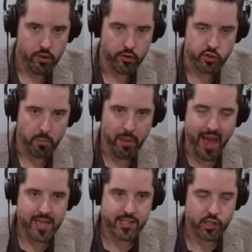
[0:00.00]
There's a
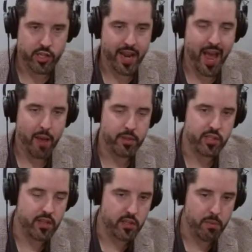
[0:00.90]
passage that happens
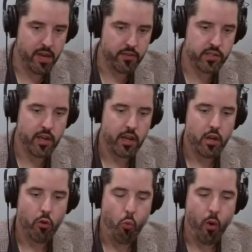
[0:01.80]
in these myths
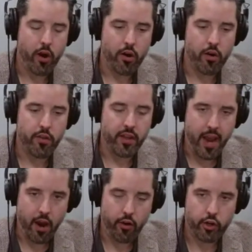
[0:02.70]
where the
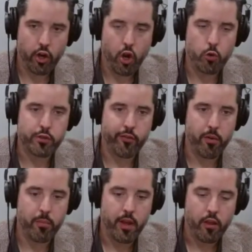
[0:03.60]
character goes from